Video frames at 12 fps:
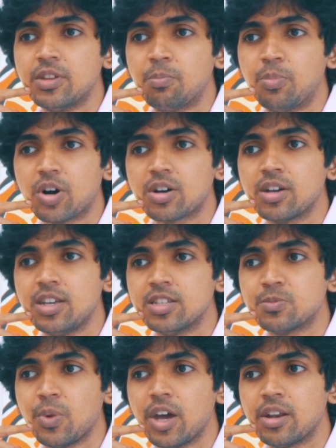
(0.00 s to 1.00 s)
the book
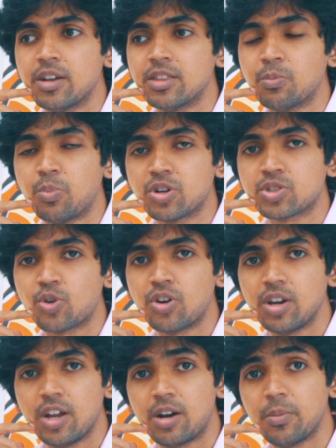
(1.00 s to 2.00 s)
he's made in the bookstore
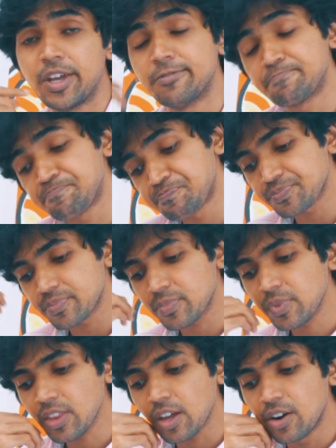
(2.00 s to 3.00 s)
near me,
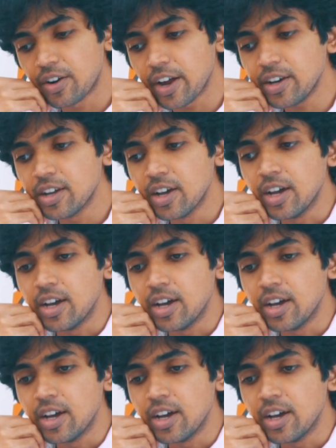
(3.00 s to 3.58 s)
right?